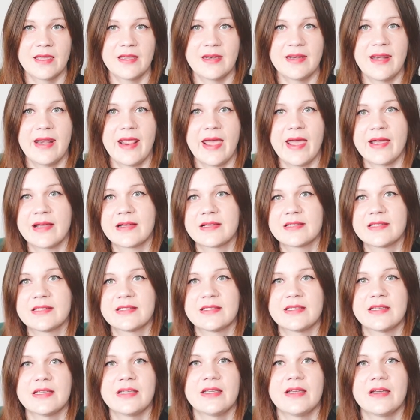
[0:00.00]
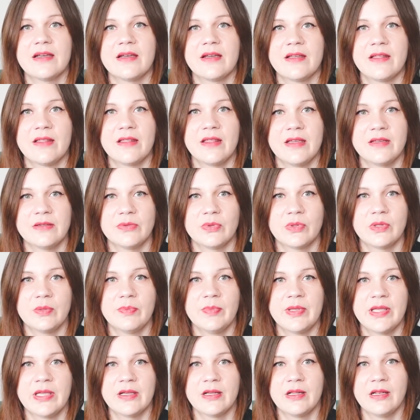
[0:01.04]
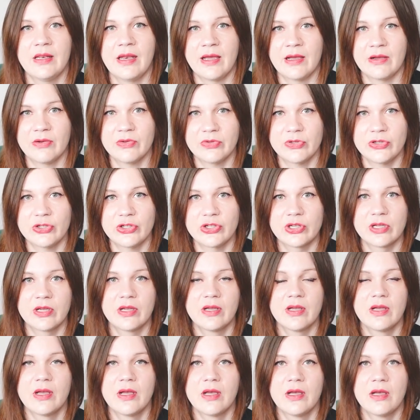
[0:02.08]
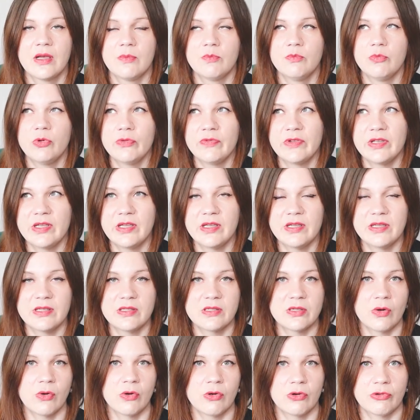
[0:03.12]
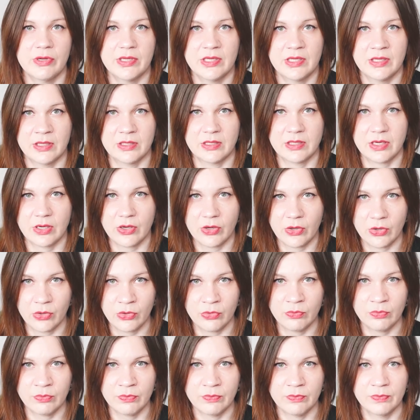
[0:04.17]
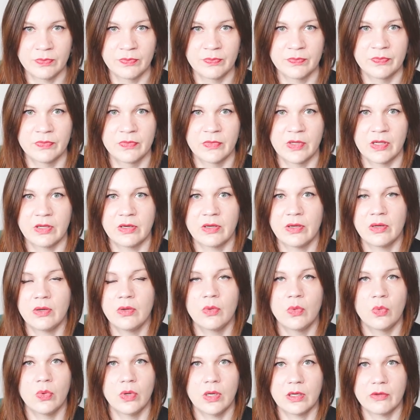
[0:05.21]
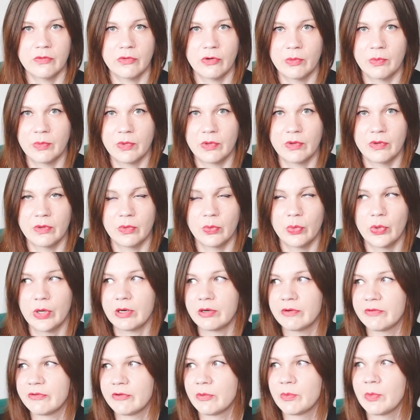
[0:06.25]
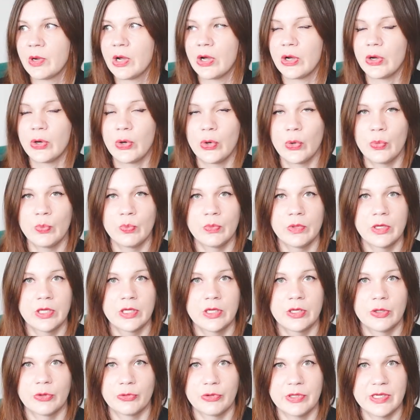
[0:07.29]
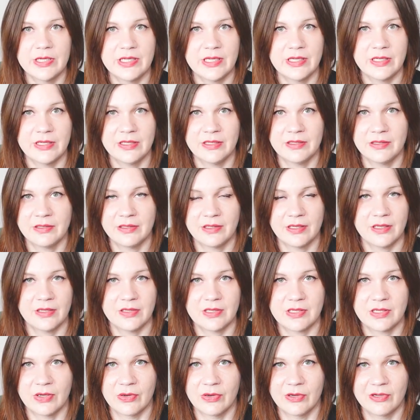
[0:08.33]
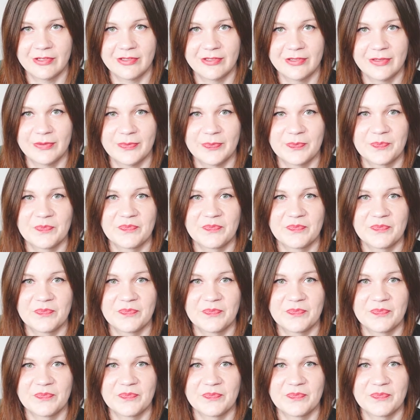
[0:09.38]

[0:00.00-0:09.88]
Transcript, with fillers: Next, uh, it will be lounge, movies or reading at home, you know, work from, work from home, reading, and so on.